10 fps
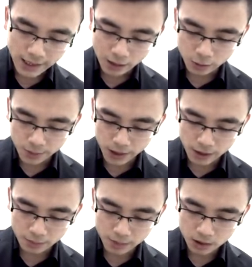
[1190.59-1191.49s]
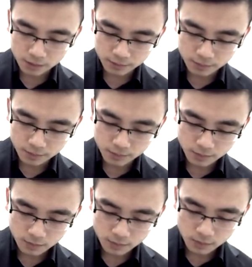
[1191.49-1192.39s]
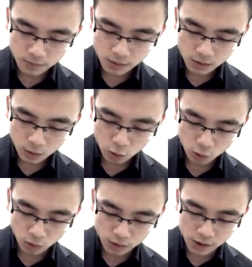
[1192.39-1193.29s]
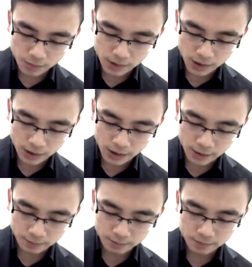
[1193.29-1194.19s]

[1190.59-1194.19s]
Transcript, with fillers: and we pick up twenty percent there.